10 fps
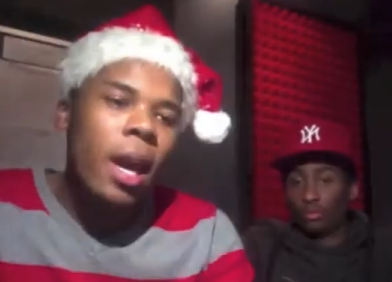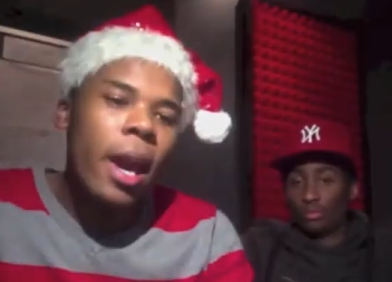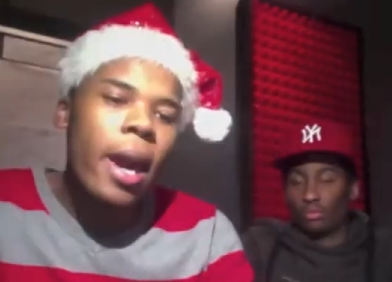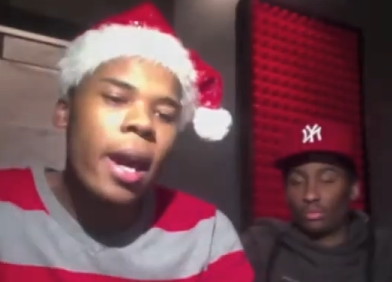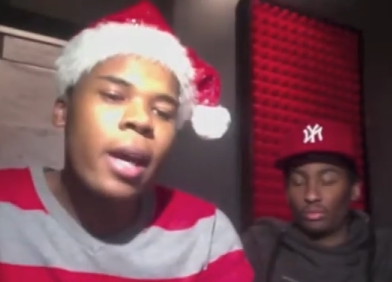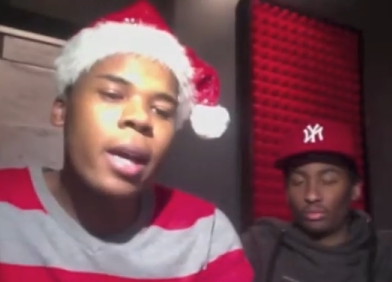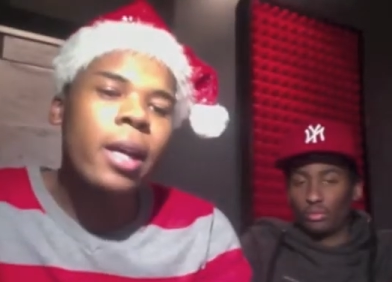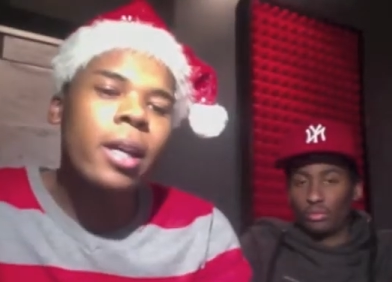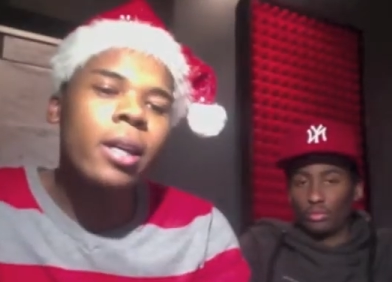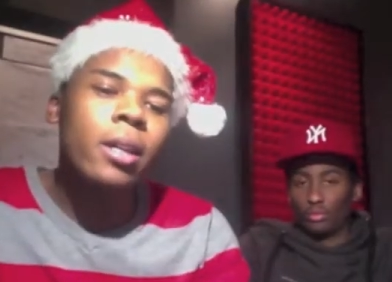
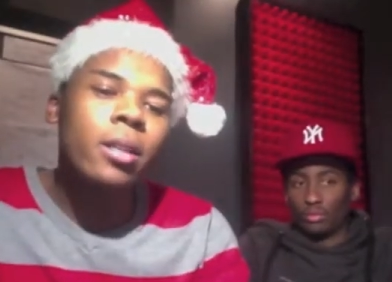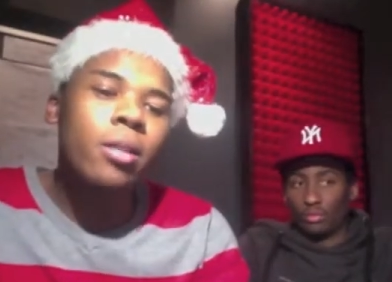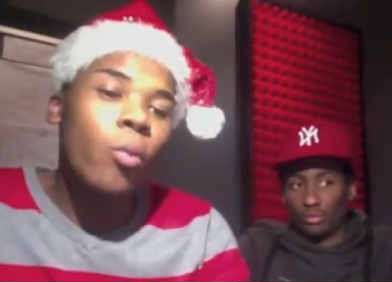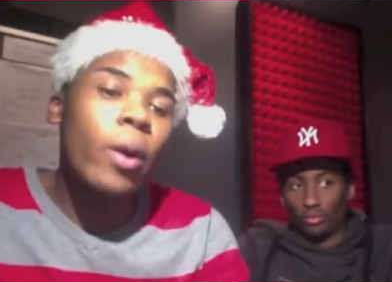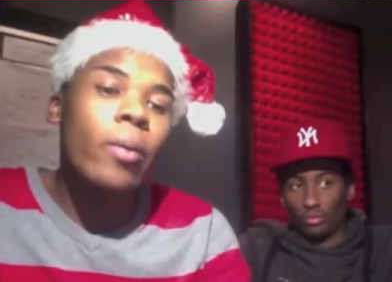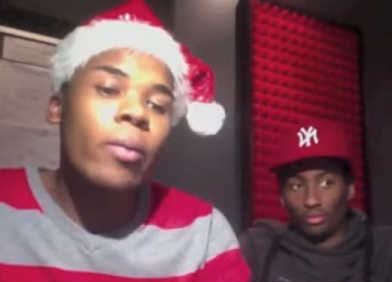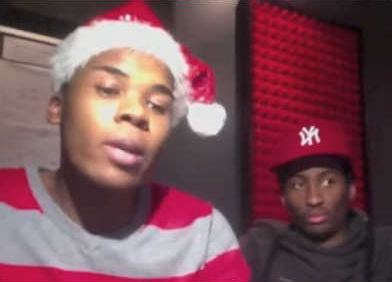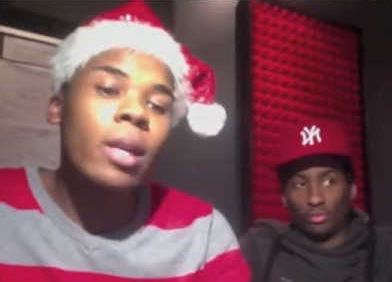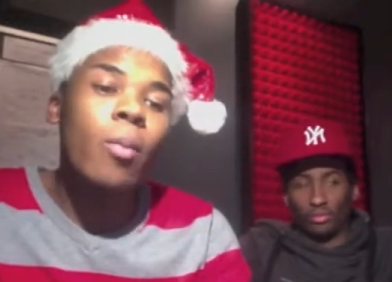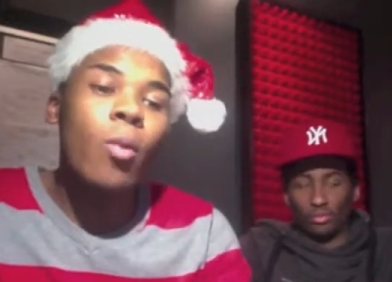Speaker 1: And went
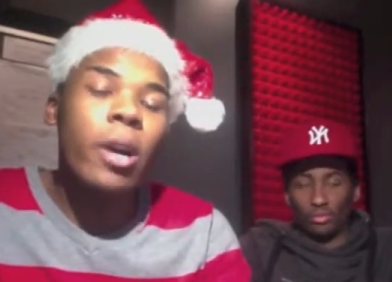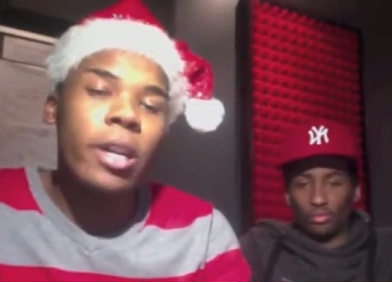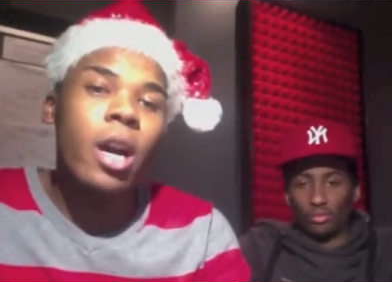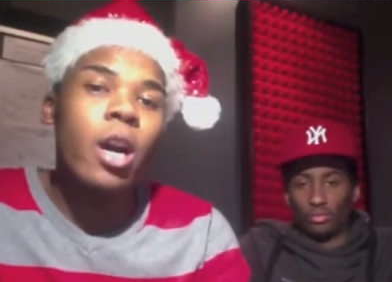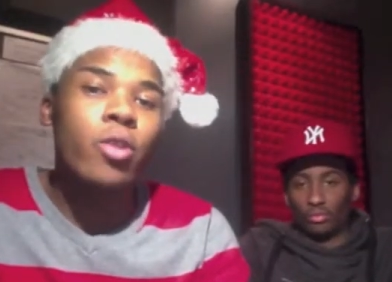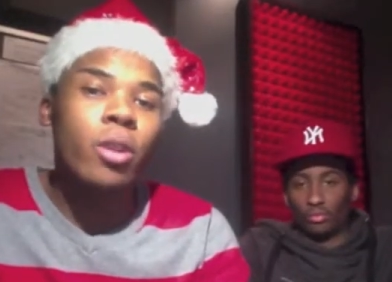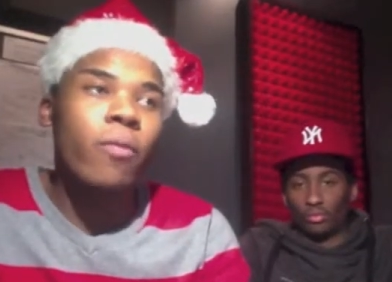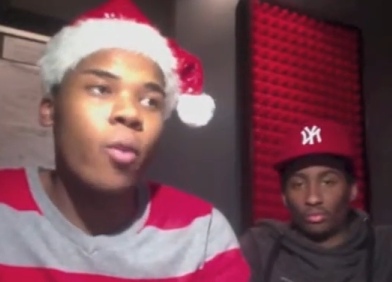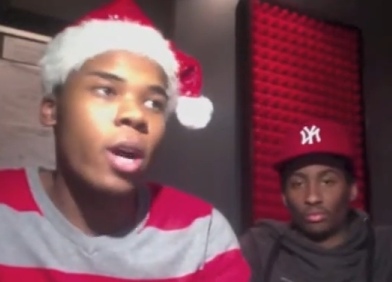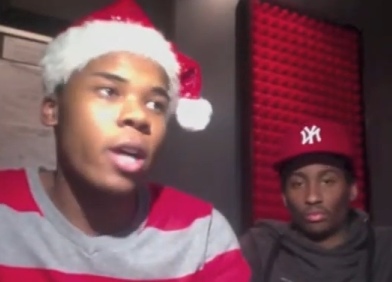number one in
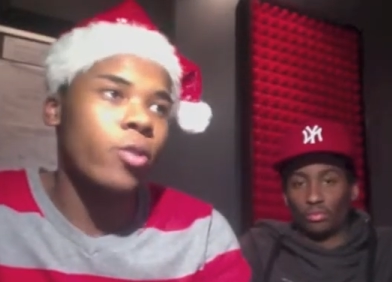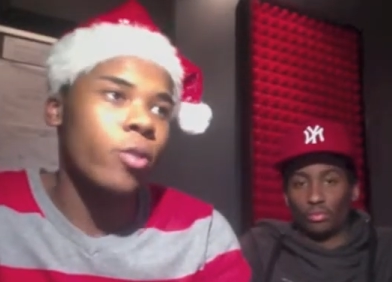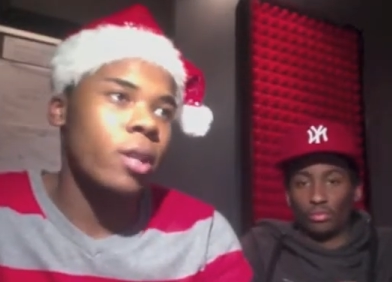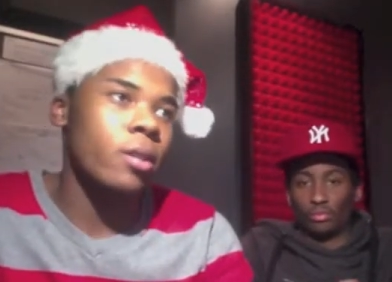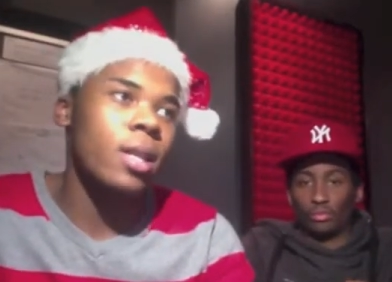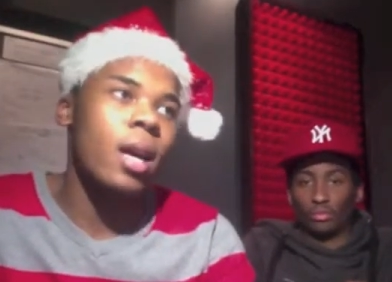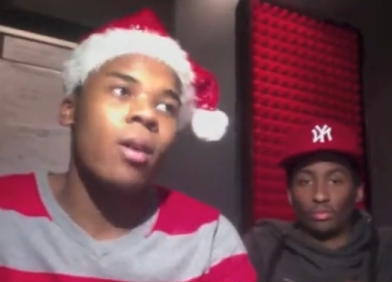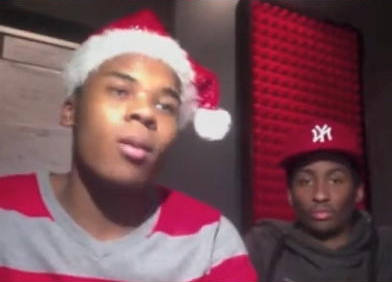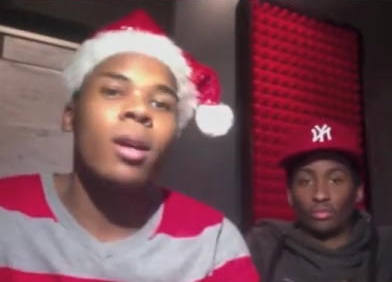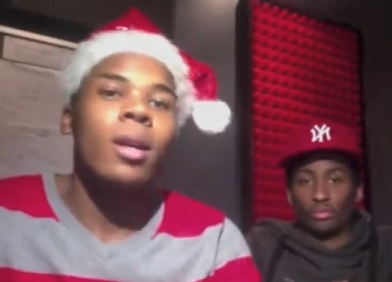104 countries.
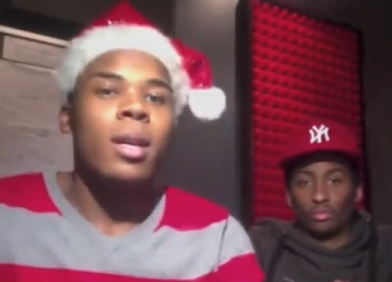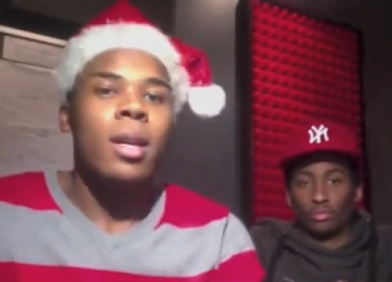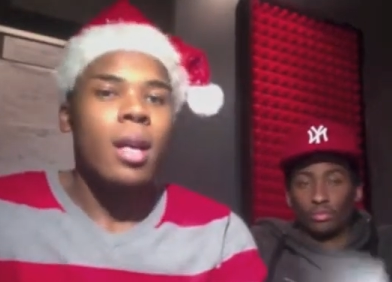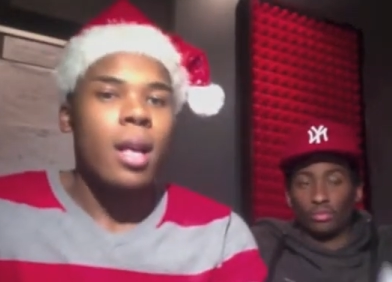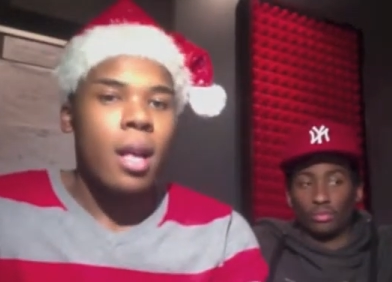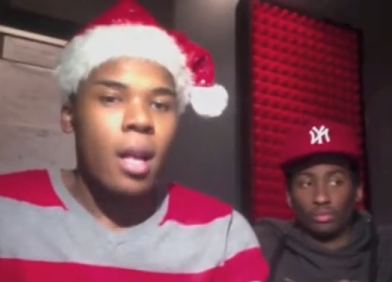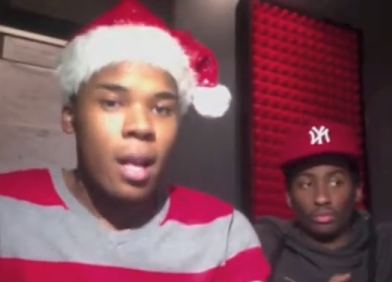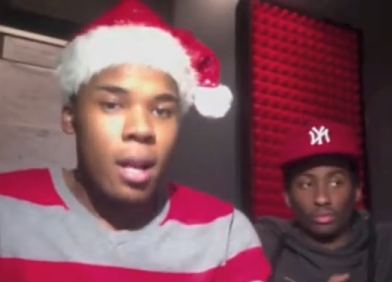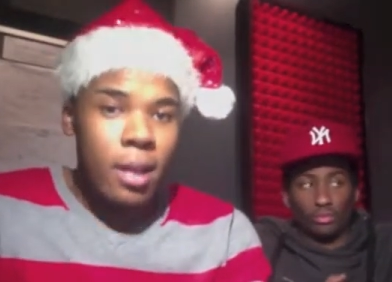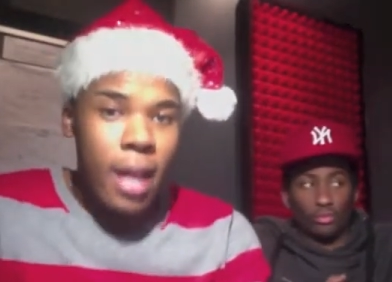So
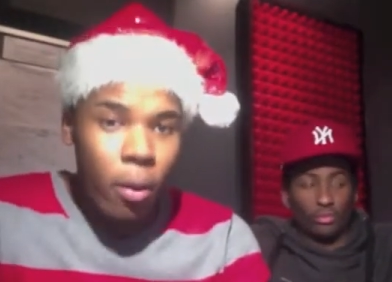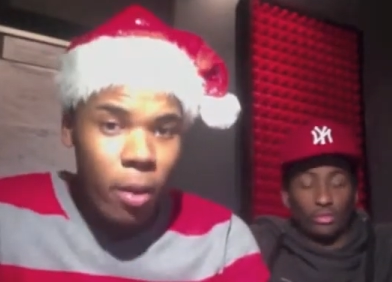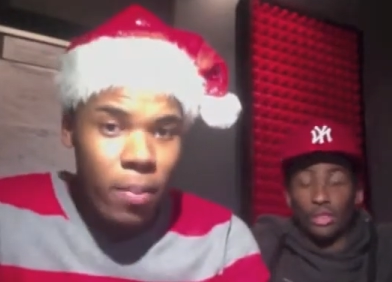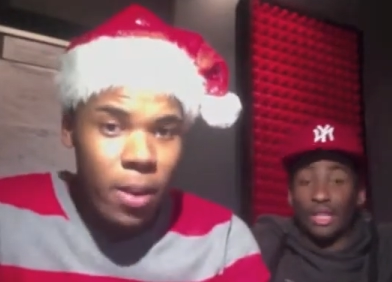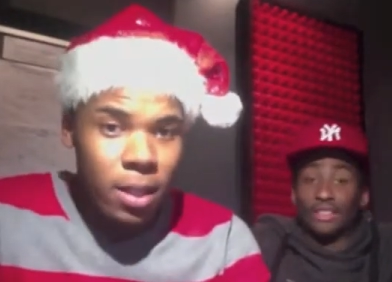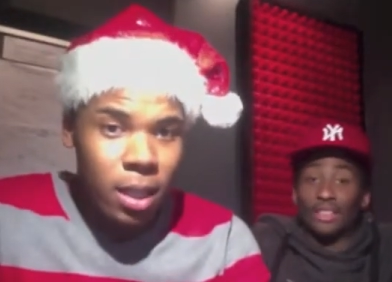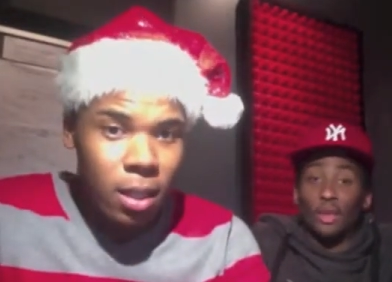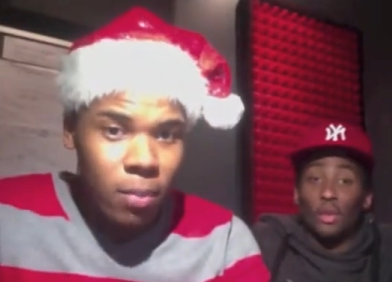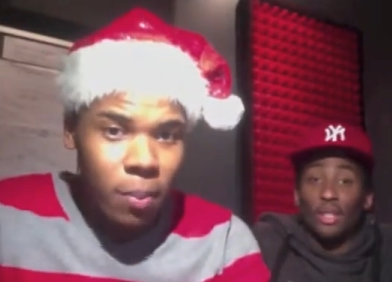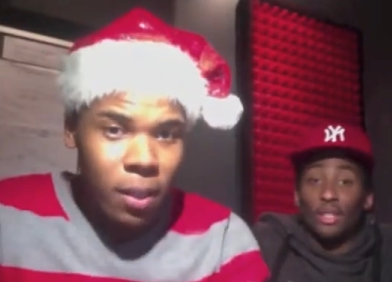that Queen Bey is nothing
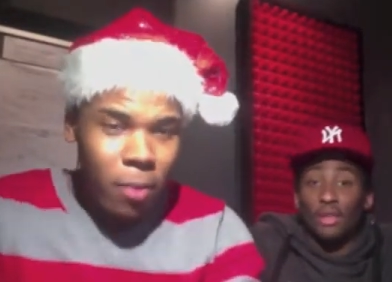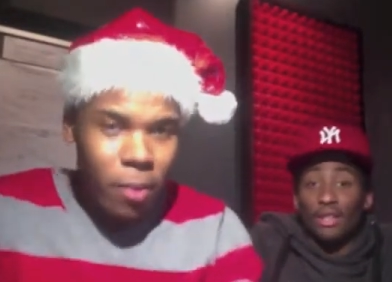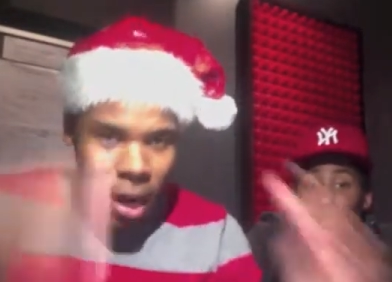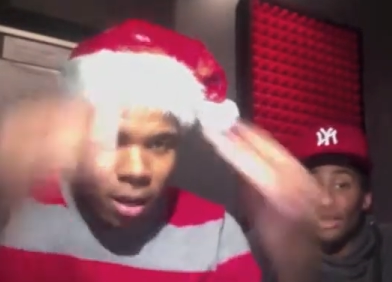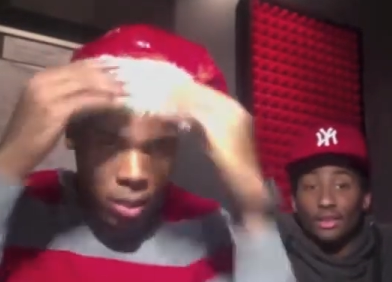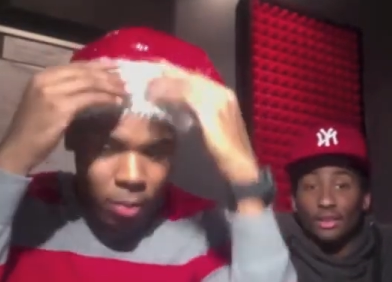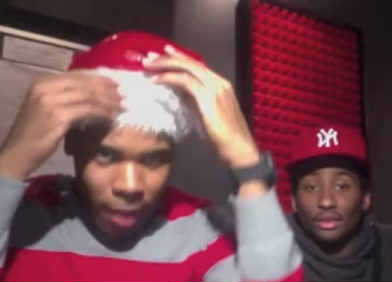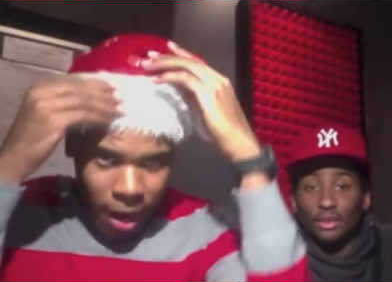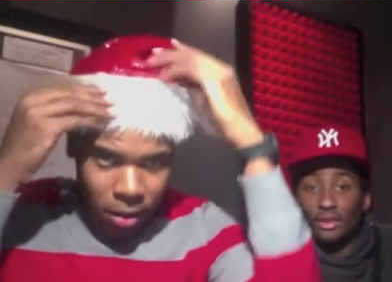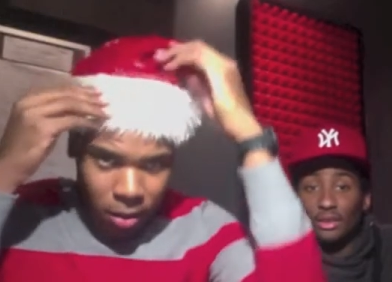to be played with. I don't like the way
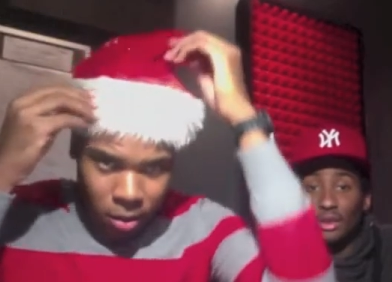my hat looks